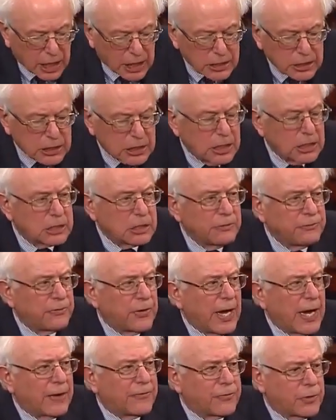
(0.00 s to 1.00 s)
us is, in
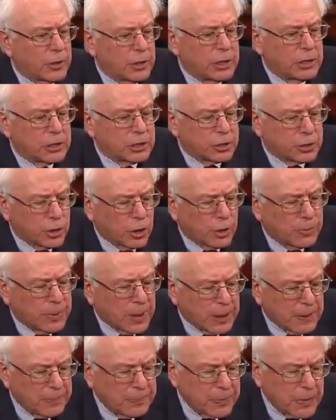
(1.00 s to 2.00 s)
fact, very disturbing.